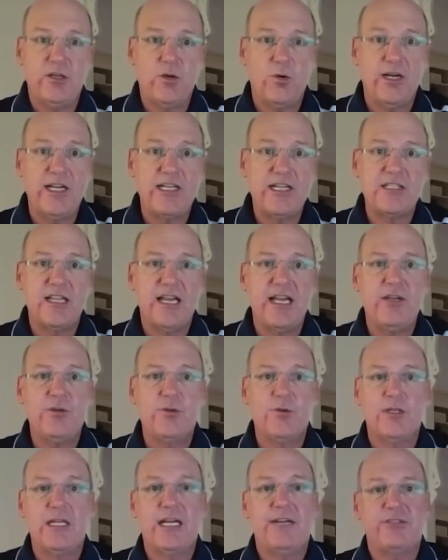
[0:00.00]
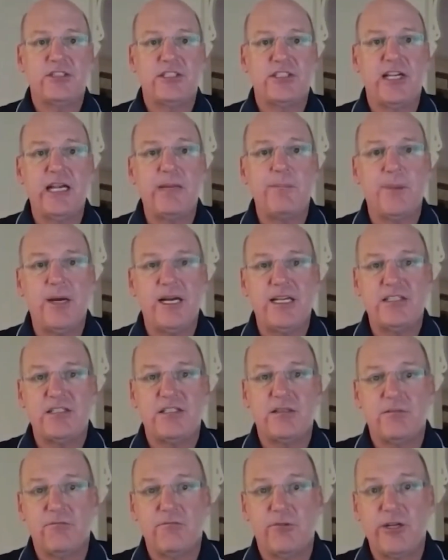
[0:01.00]
Queensland, all have state-based
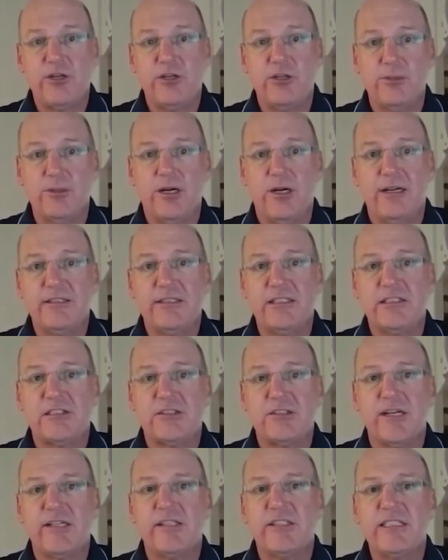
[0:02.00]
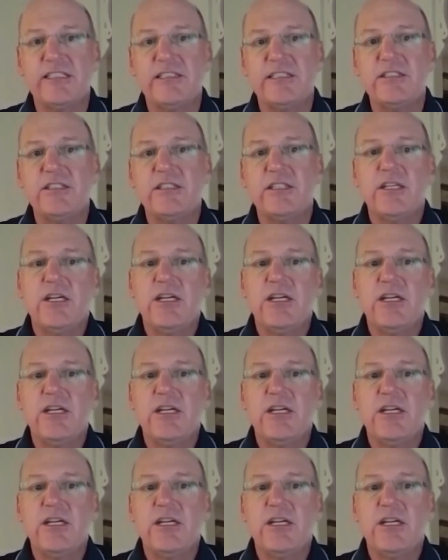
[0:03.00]
renewable hydrogen strategies.